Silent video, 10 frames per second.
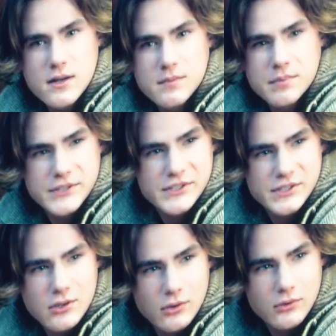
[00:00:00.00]
But
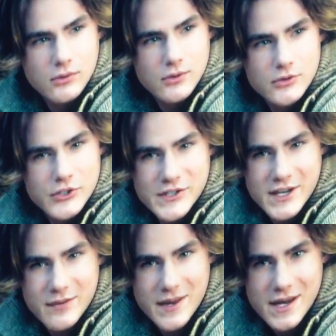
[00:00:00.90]
still, she's
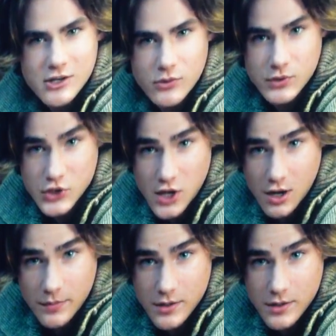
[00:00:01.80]
getting paid to do a job.